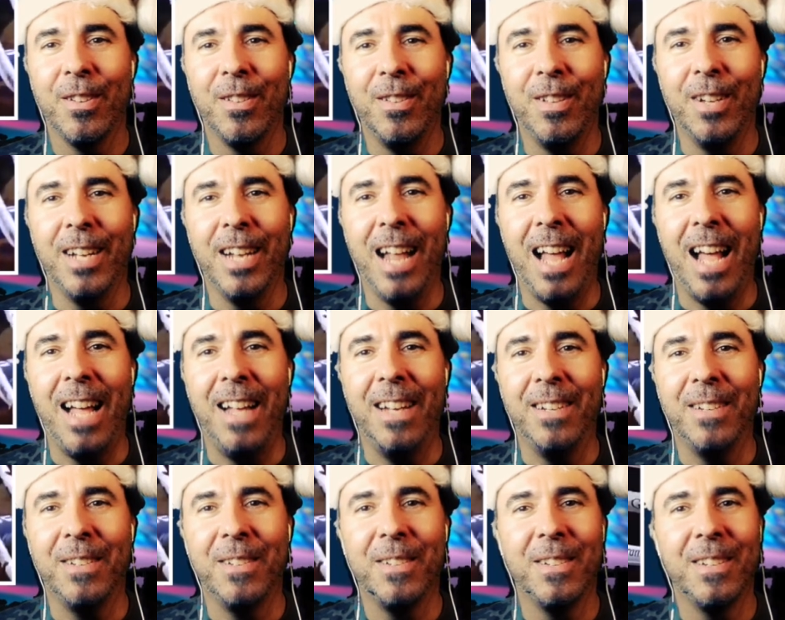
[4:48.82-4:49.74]
Look at that.
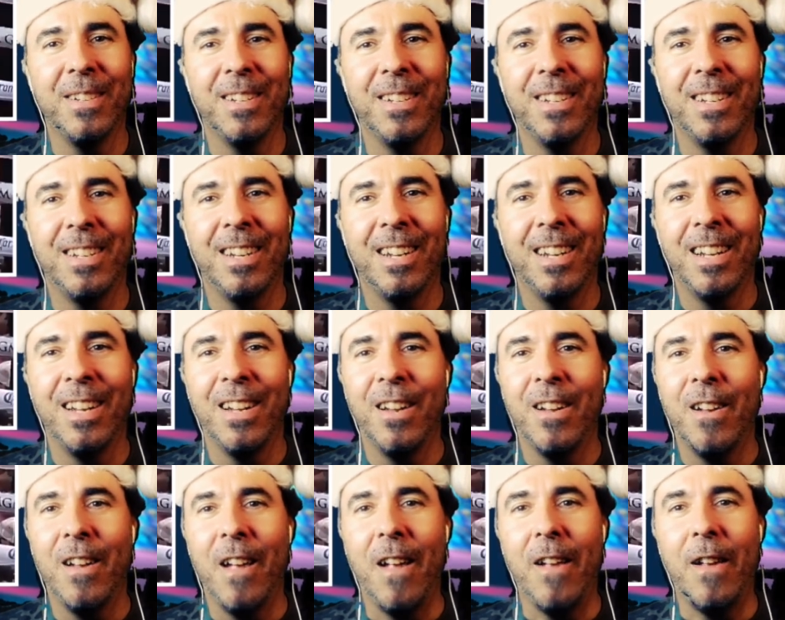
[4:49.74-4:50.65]

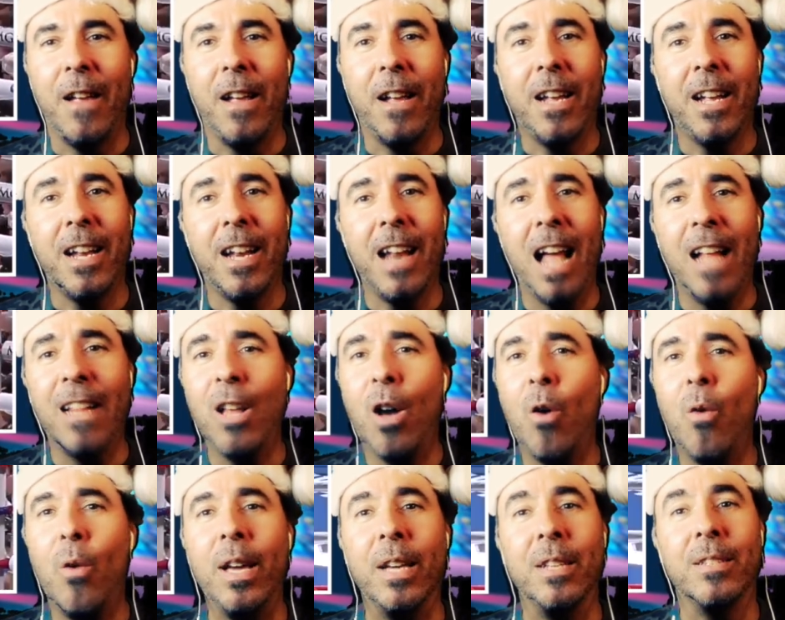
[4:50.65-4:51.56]

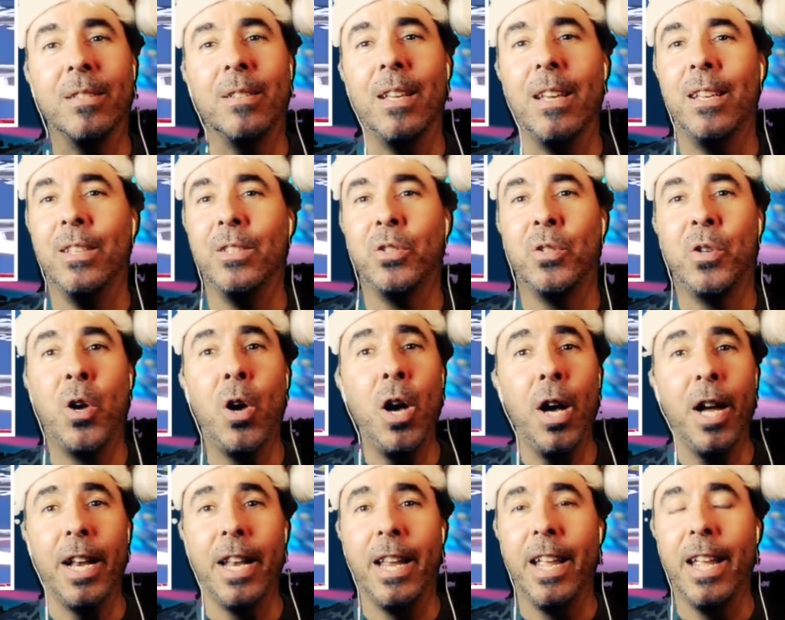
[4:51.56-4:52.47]
Canelo is, is
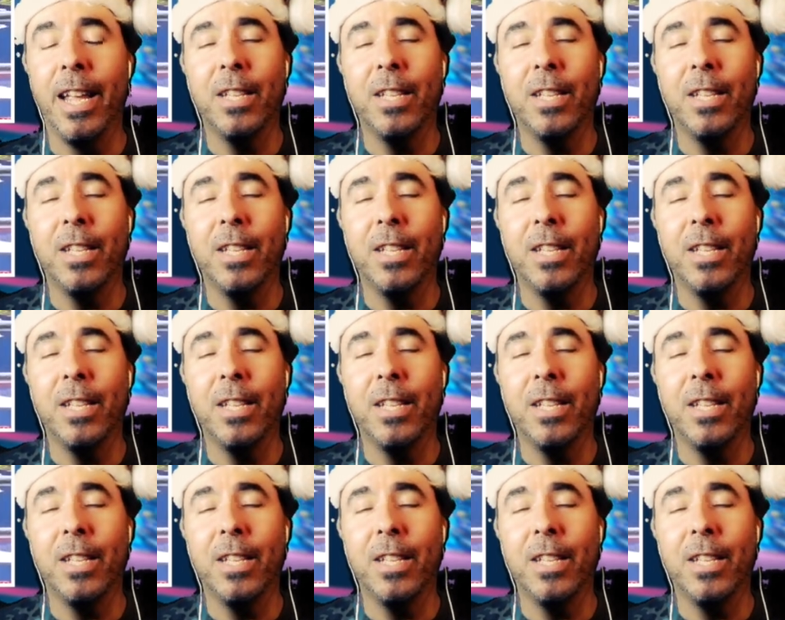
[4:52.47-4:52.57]
good.